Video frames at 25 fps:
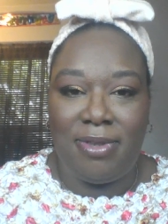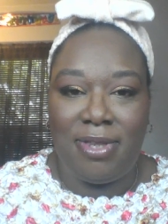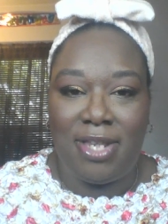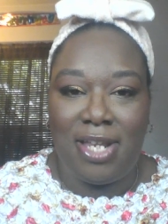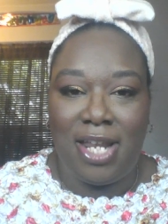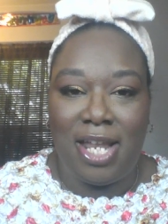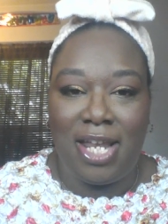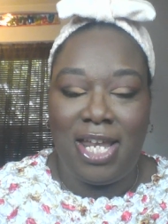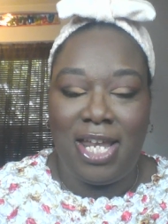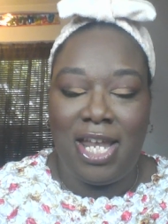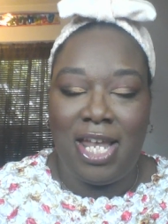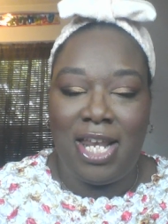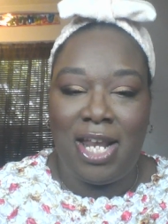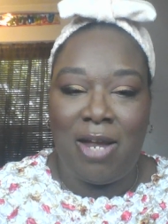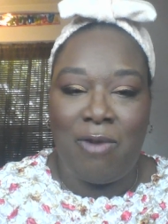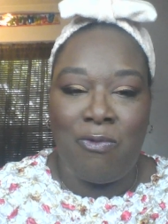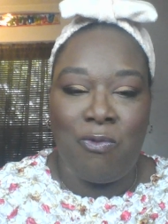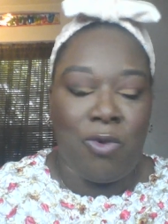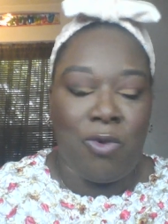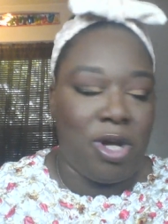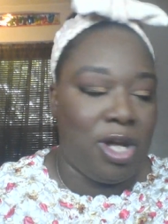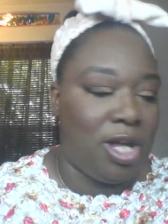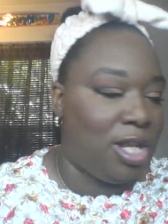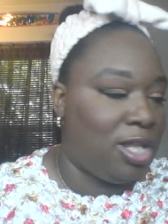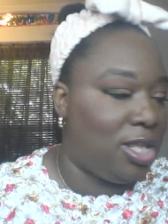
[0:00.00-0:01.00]
again, I
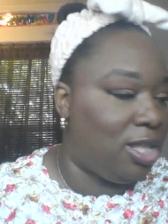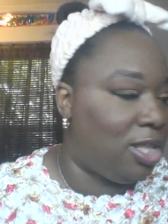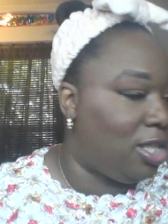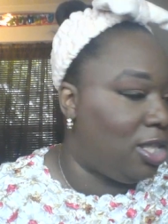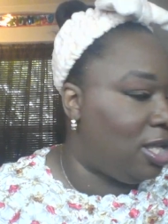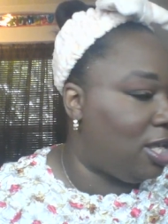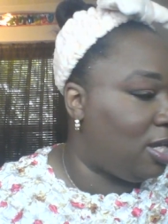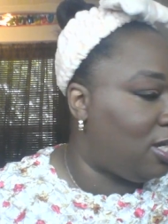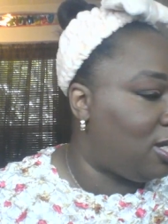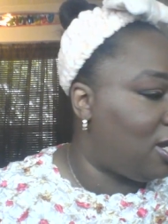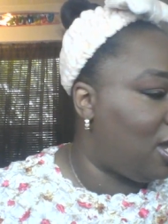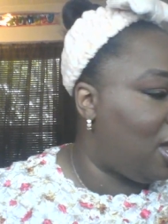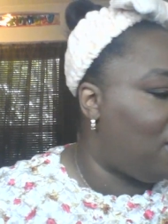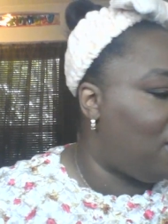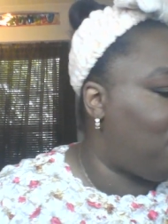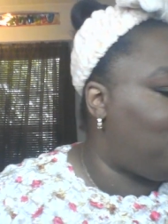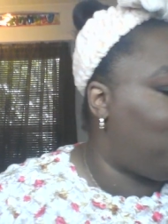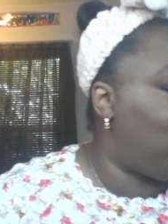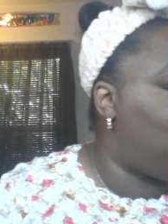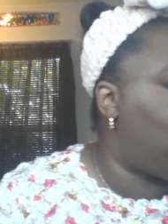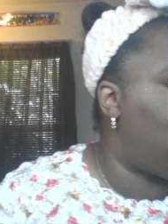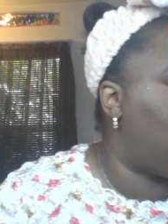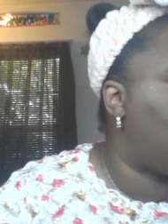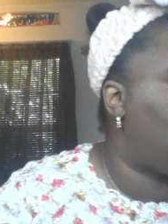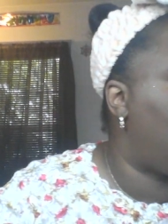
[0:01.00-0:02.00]
won the Tom
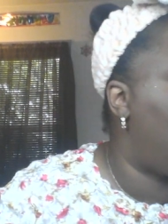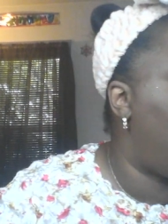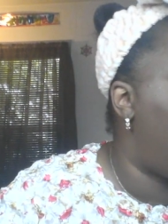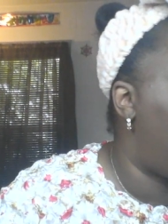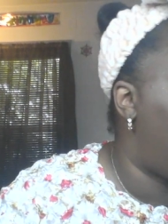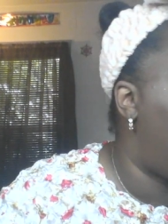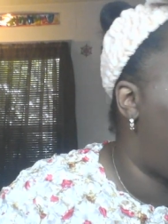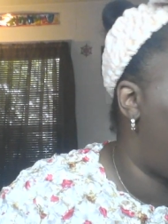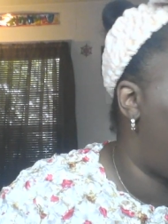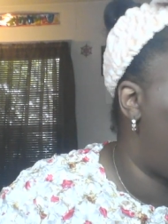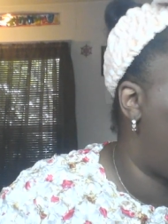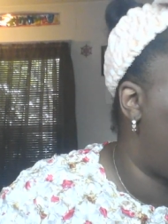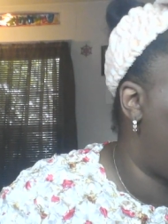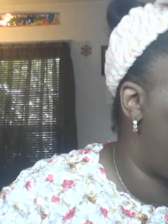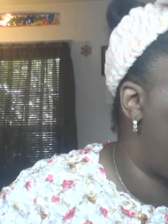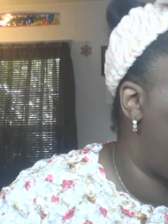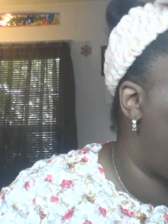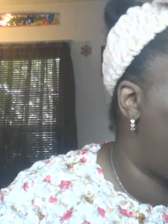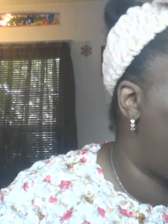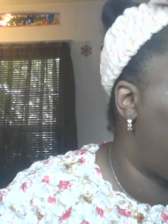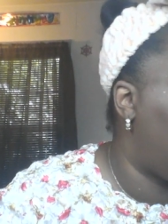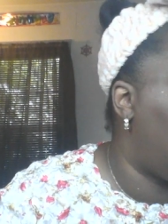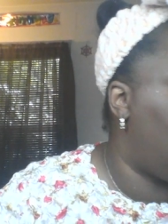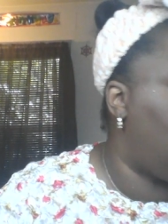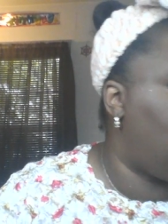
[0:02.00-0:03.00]
Ford quad
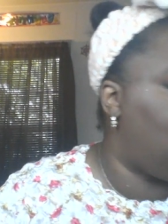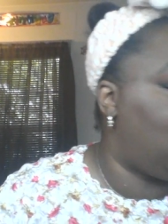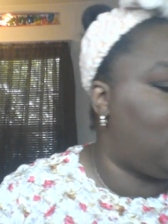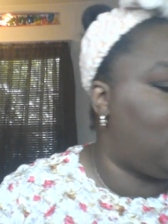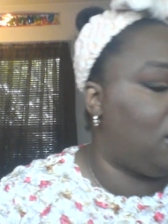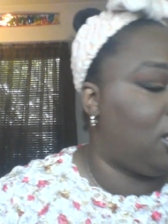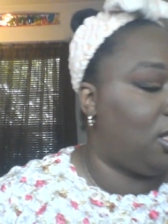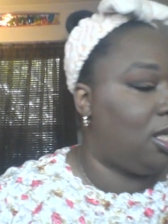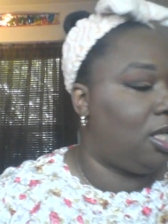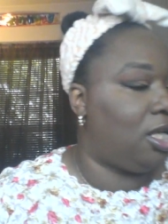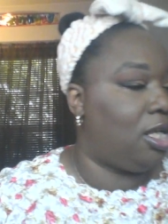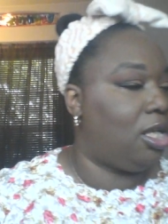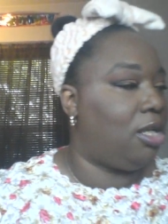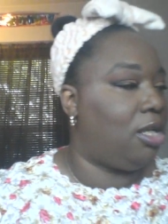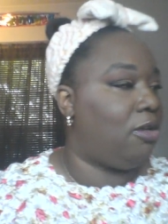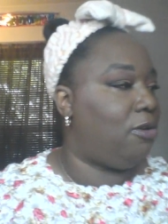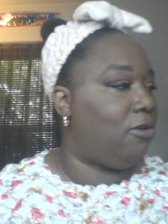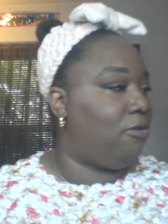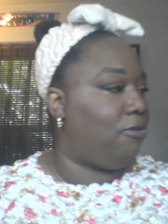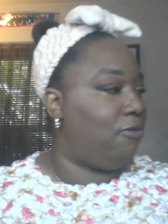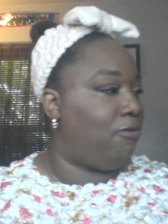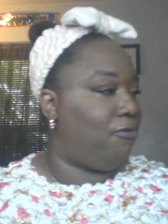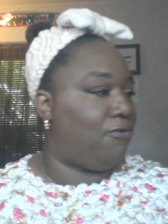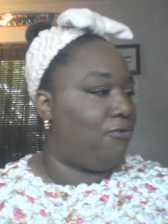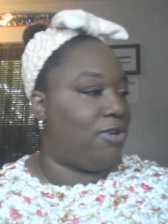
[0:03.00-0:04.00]

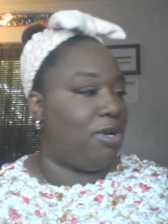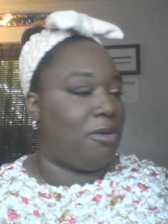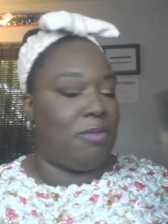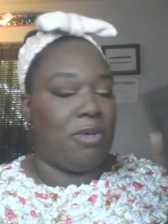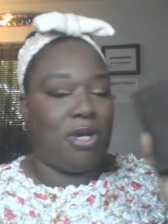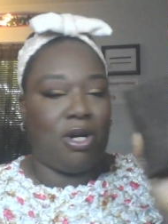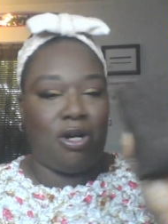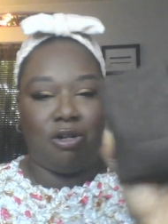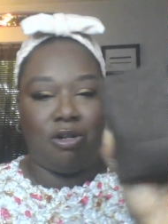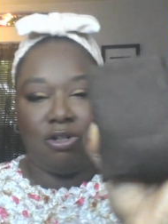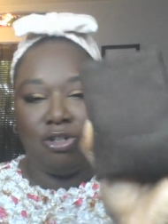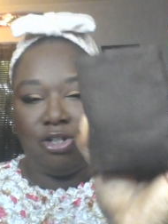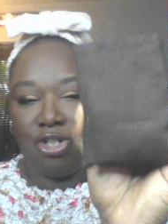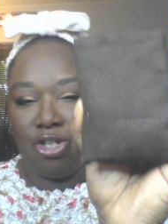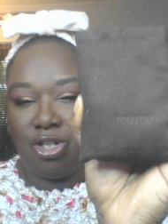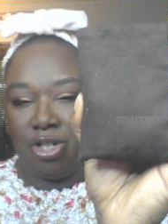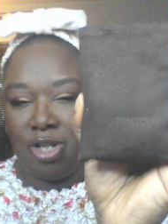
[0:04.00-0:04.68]
from her.